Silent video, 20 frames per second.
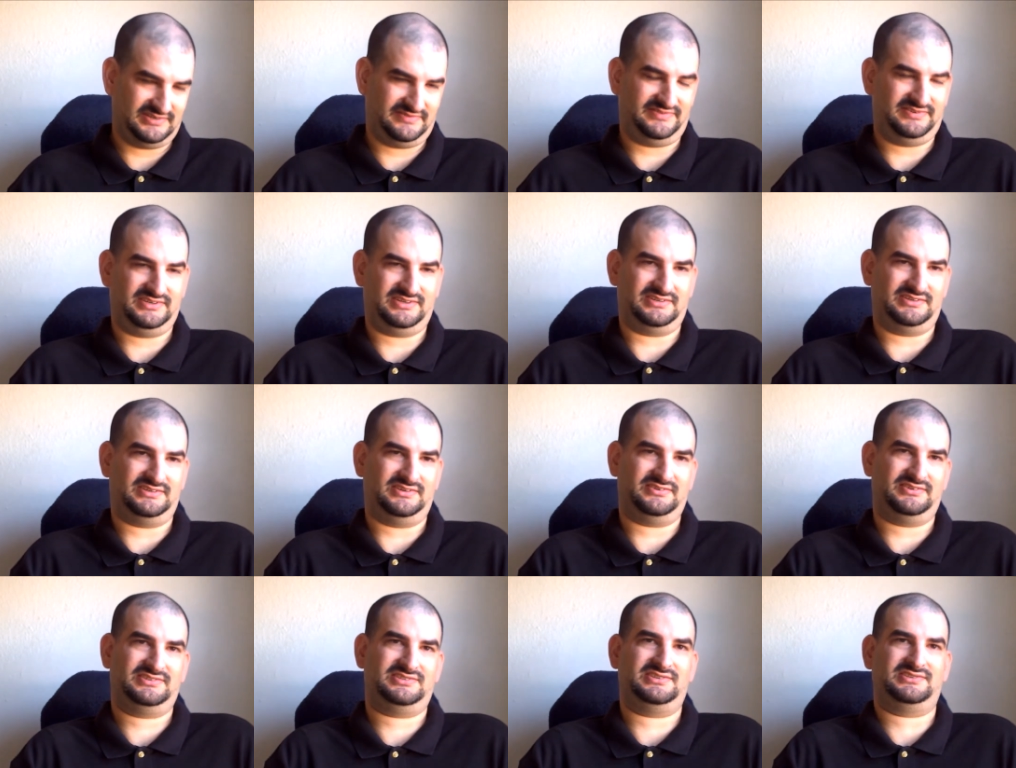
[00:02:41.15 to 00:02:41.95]
If you can
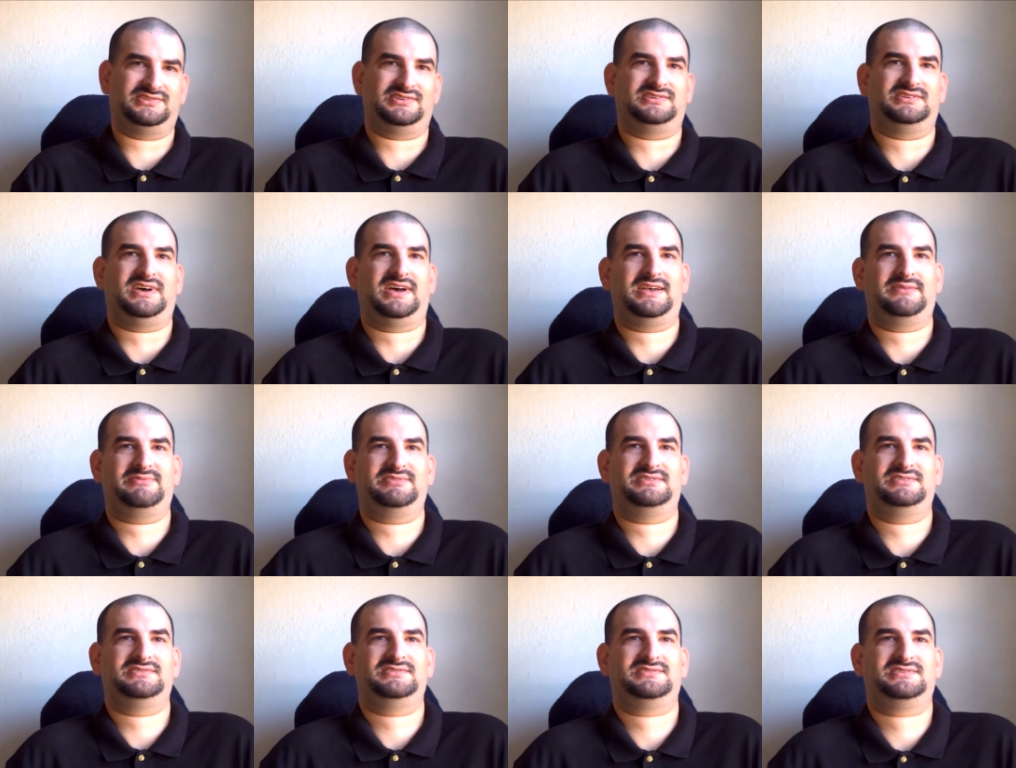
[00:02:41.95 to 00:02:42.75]
notice, there's a
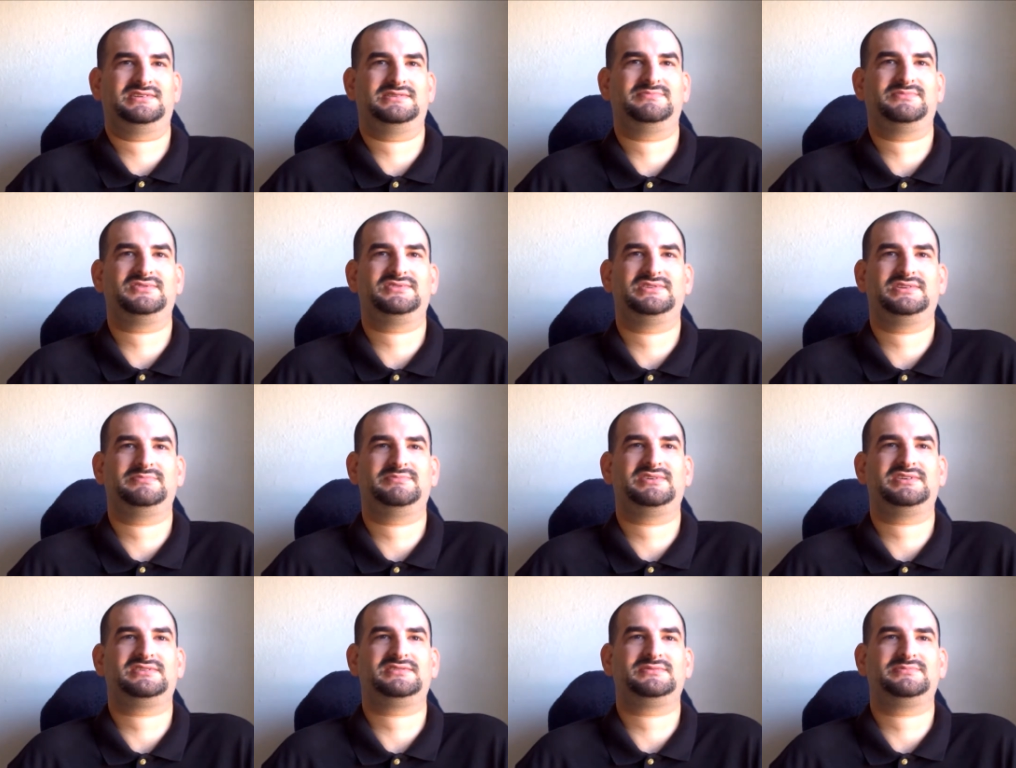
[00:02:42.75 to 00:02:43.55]
diamond symbol in the
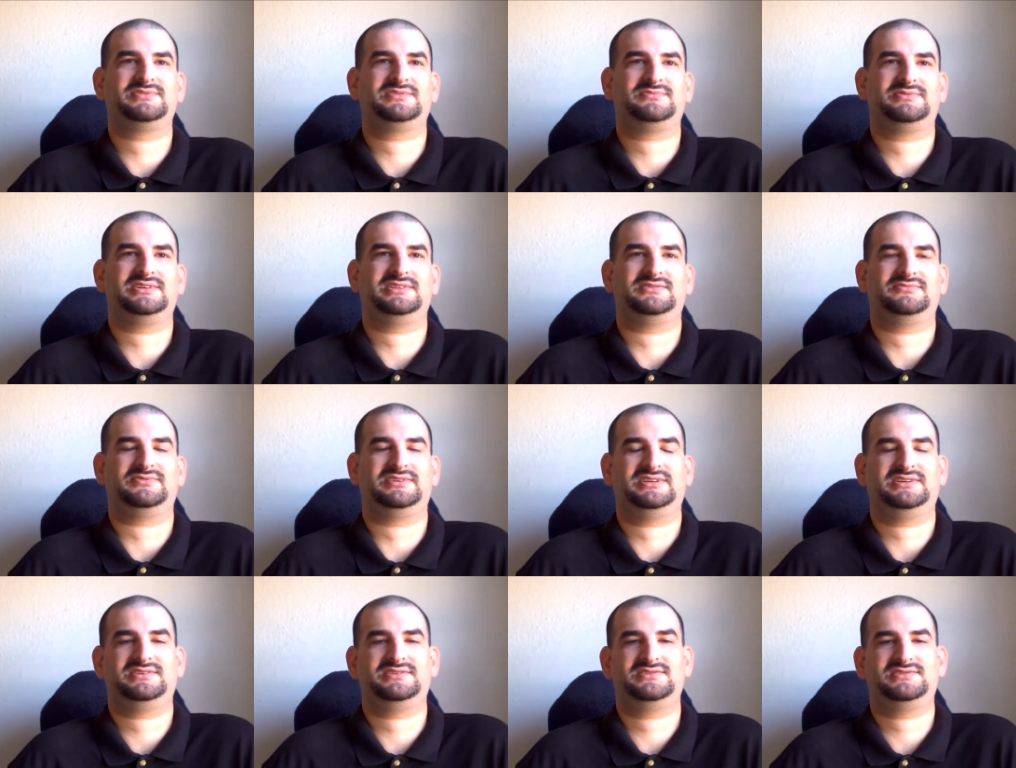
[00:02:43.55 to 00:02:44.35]
middle between the
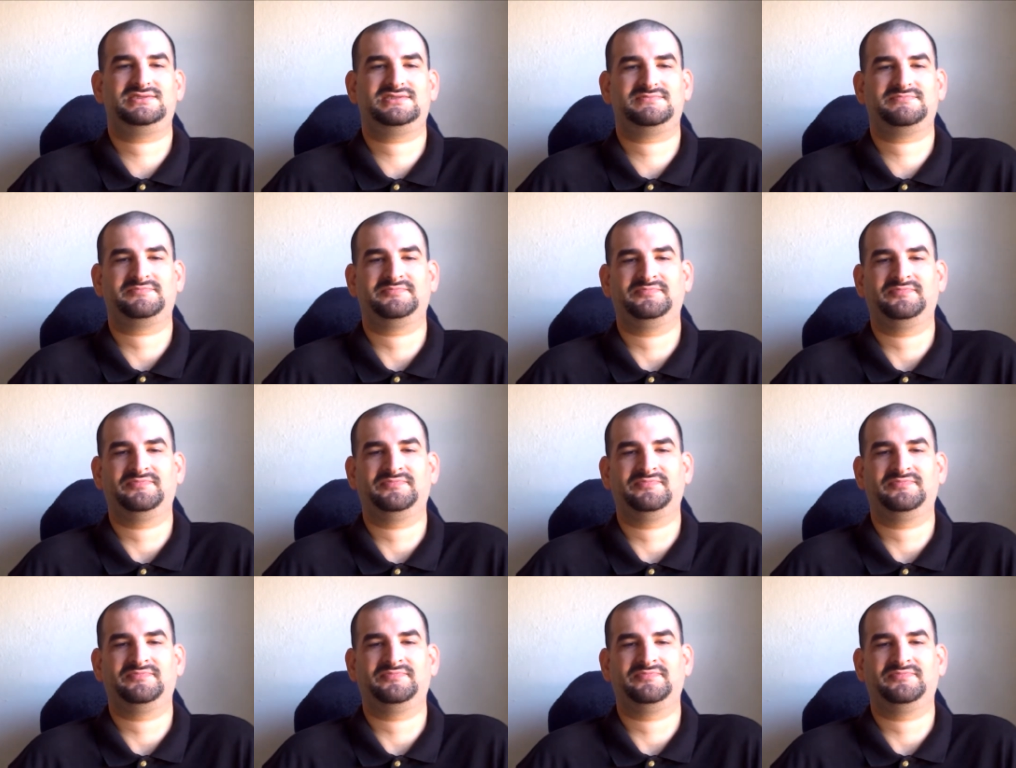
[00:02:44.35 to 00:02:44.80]
wings.